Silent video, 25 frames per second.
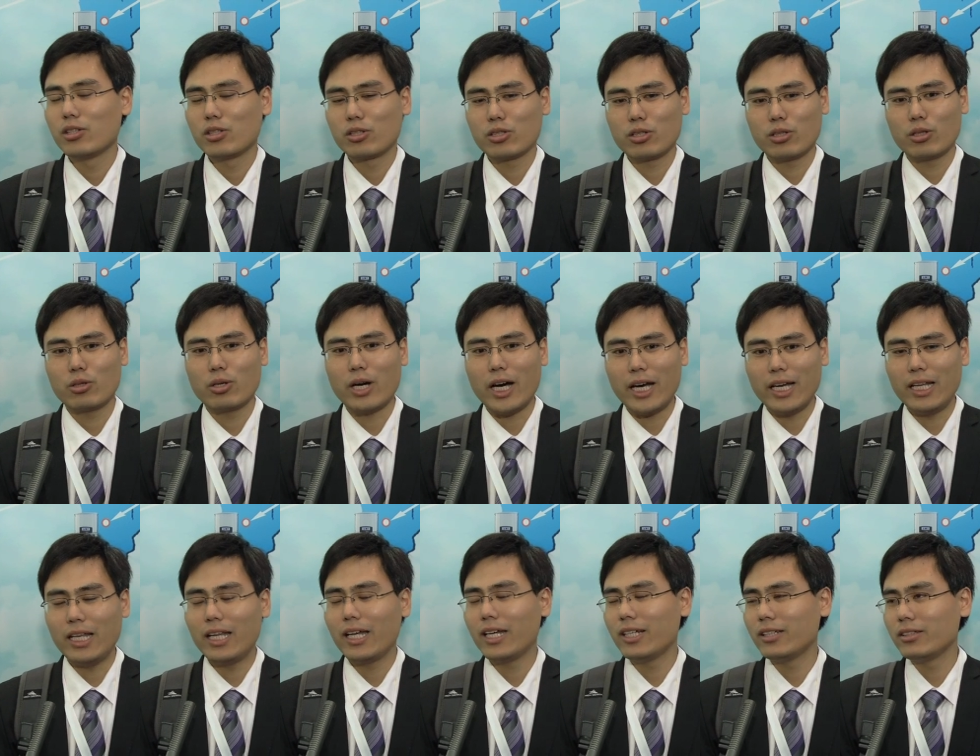So
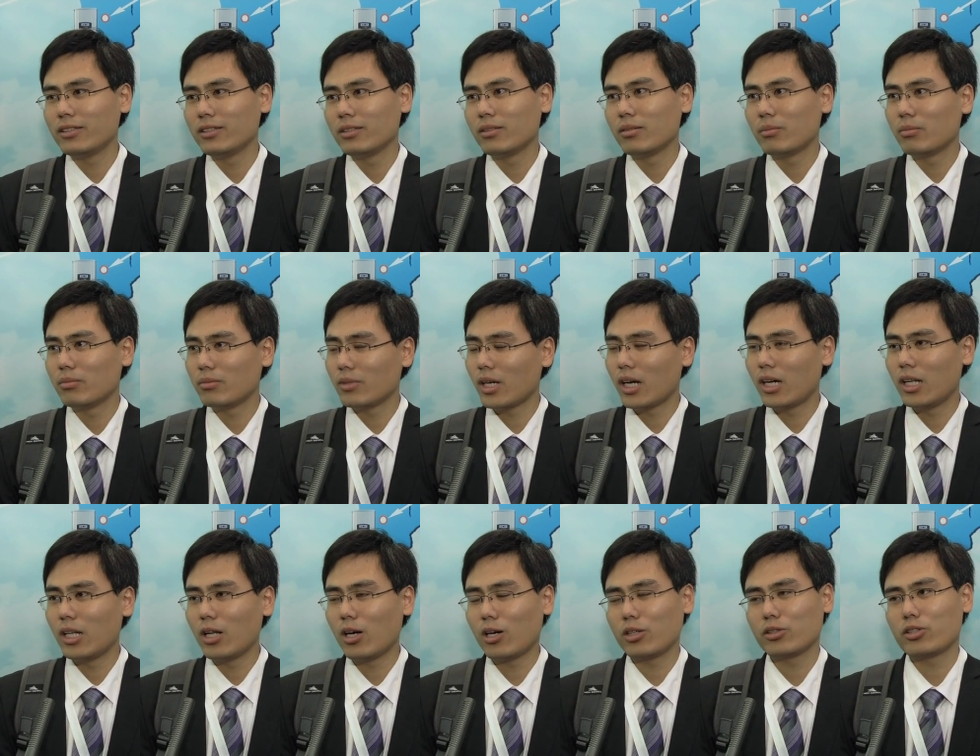I learned
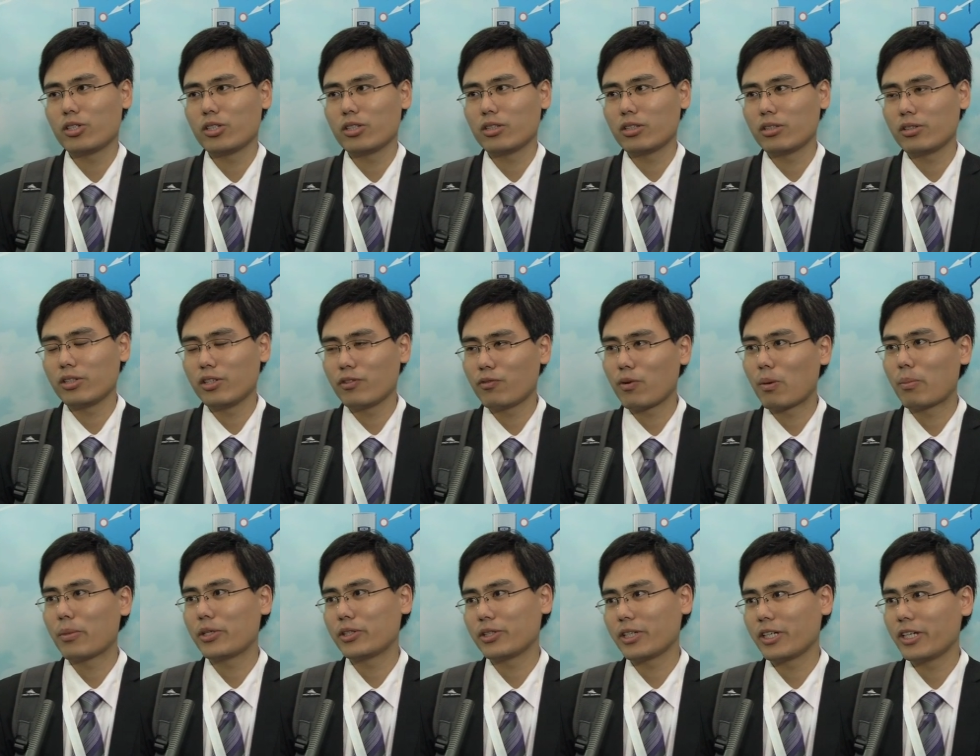a lot of
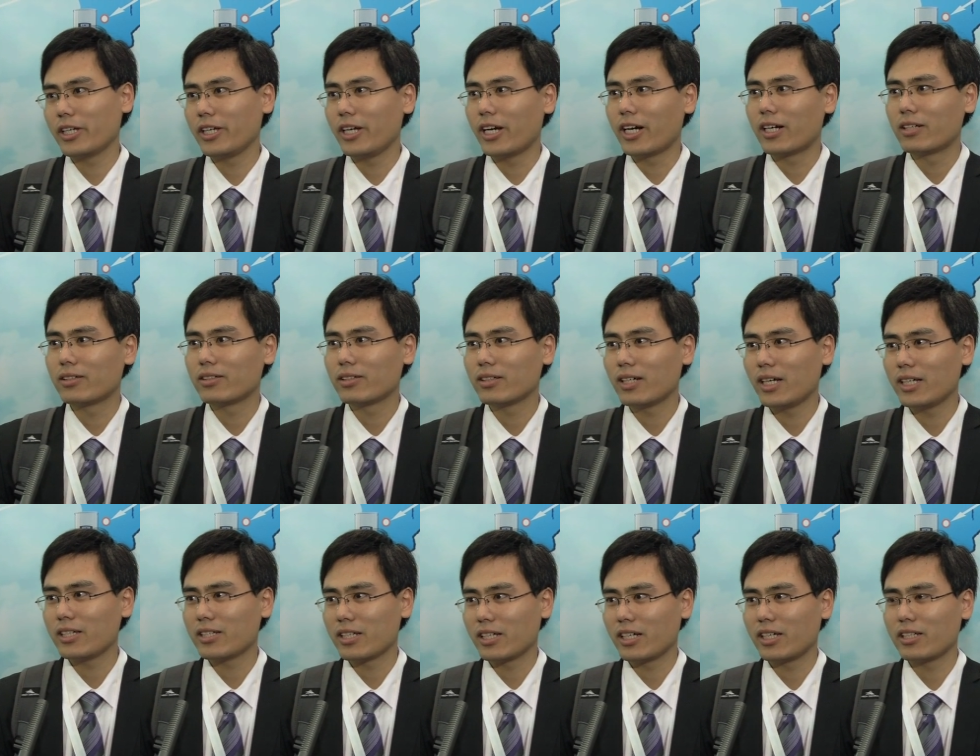information here.
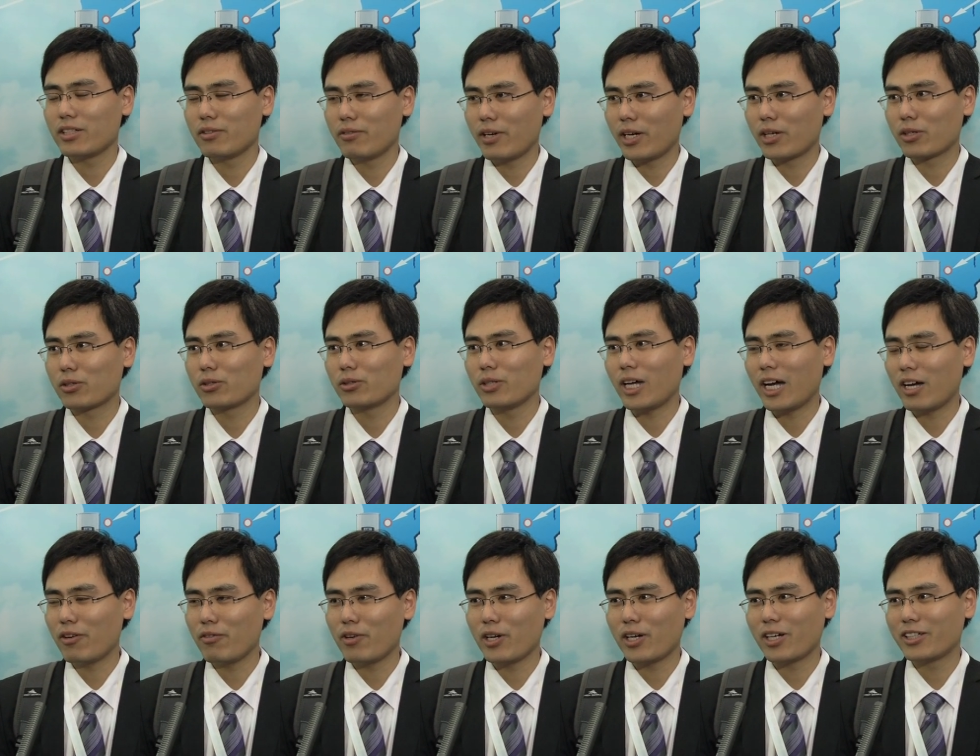I think it's very good.
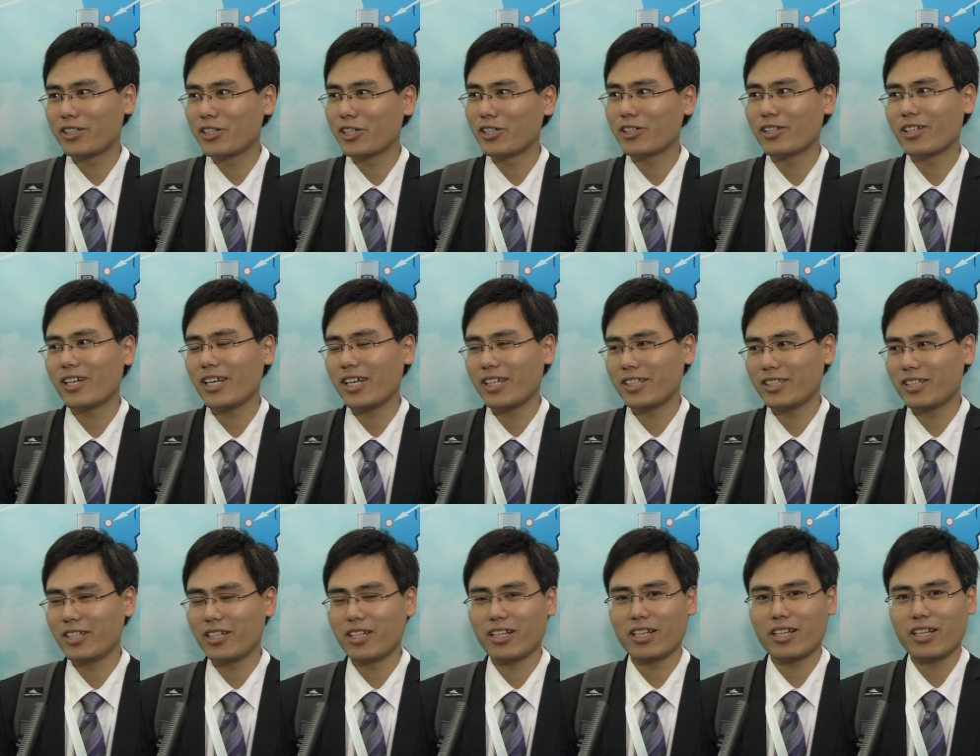I will attend
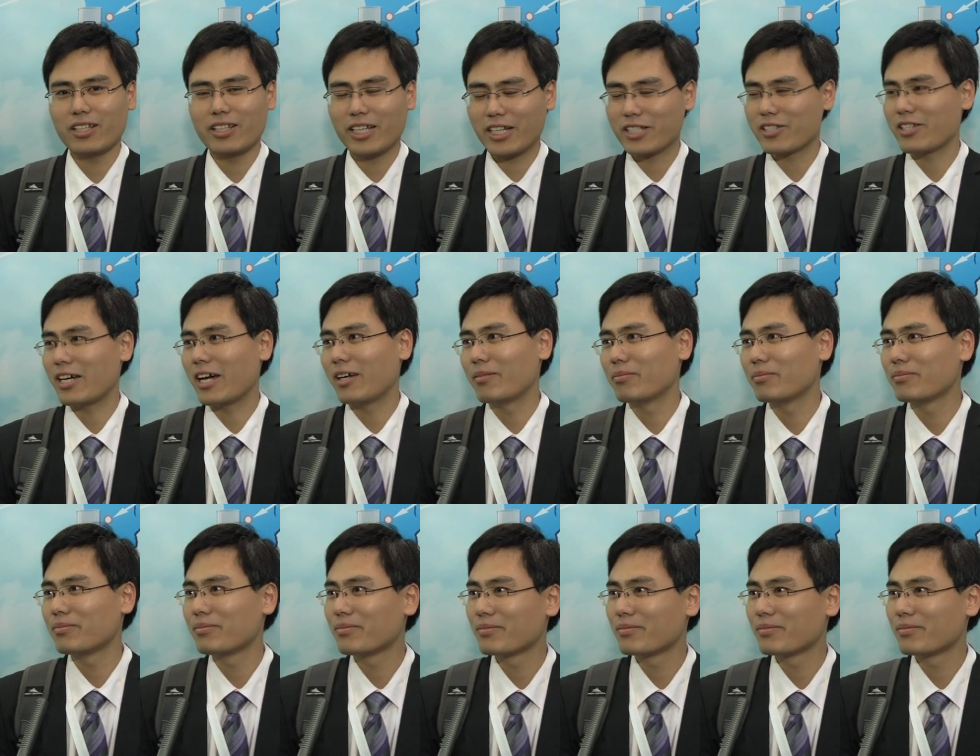it uh, next time.